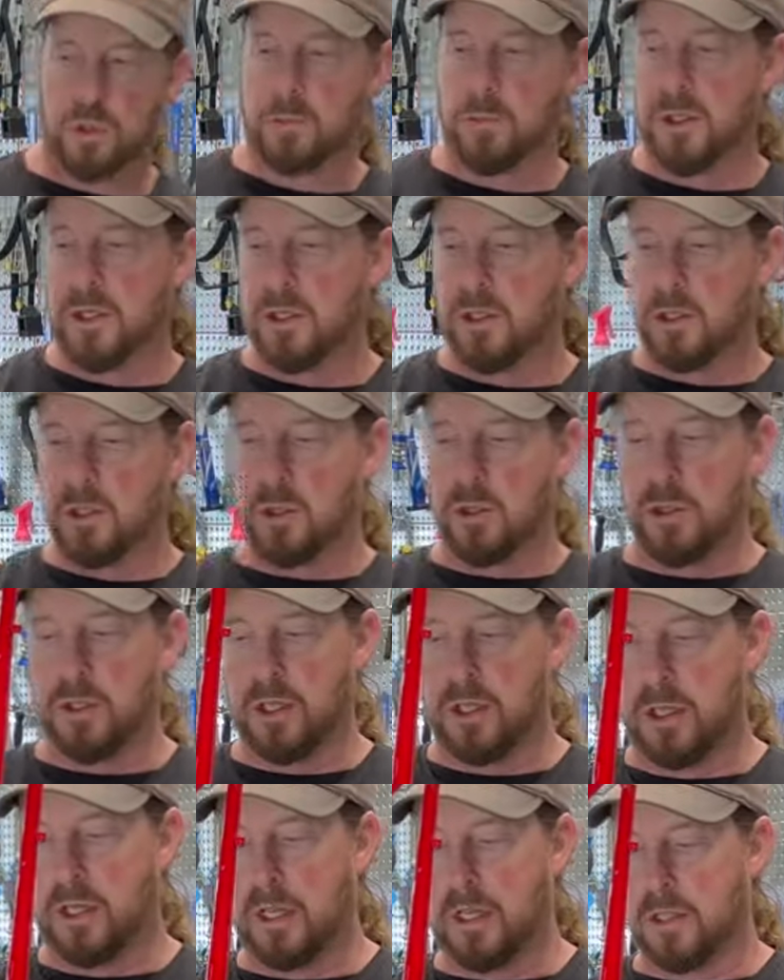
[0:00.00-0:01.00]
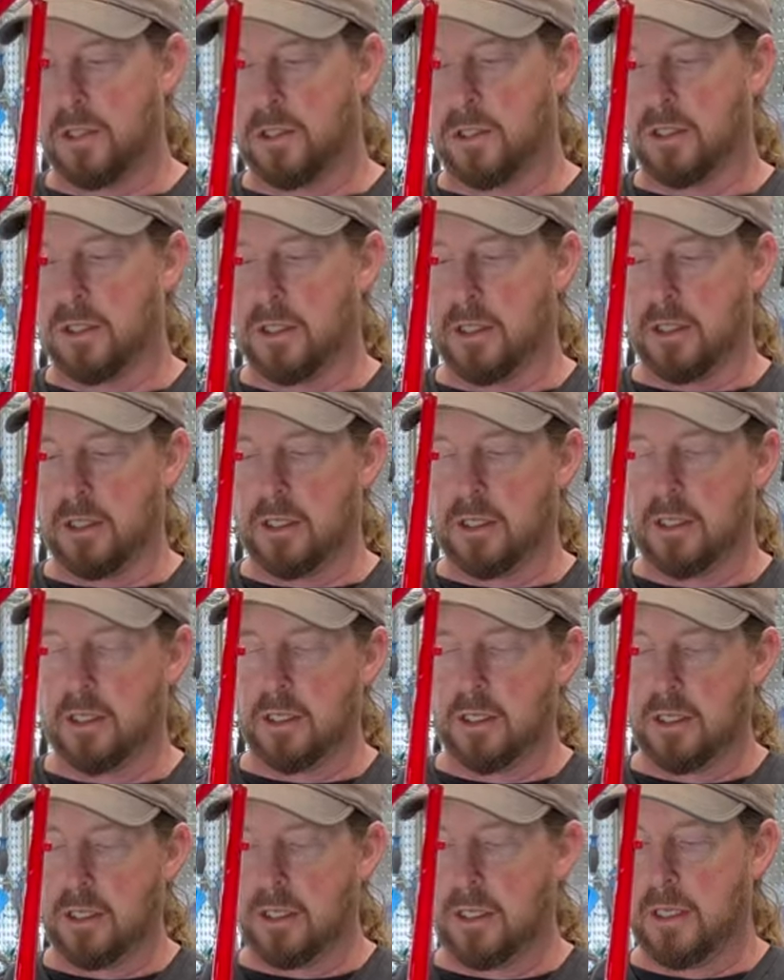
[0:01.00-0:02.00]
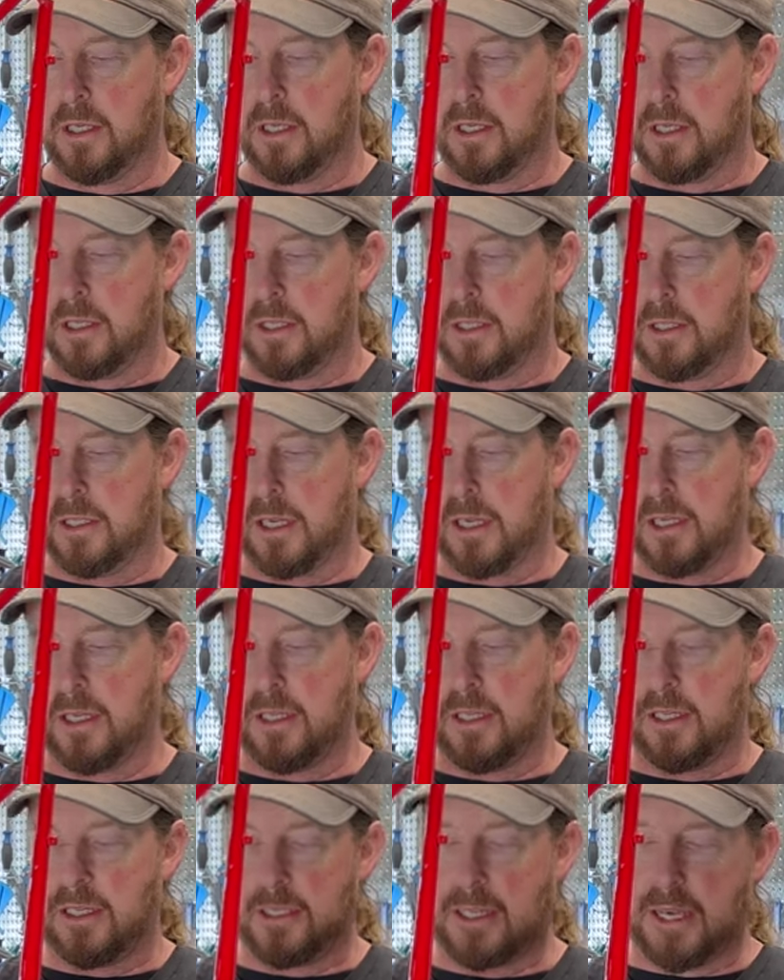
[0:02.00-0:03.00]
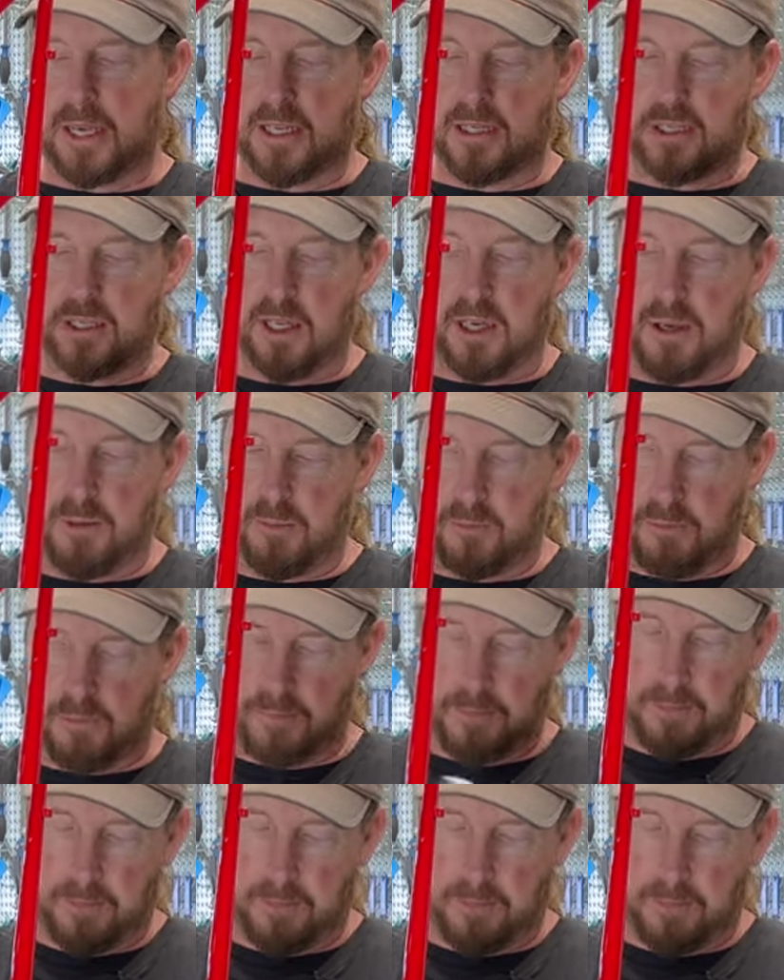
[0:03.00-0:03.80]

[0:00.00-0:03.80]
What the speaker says: which means use the nuts to tighten these guys up.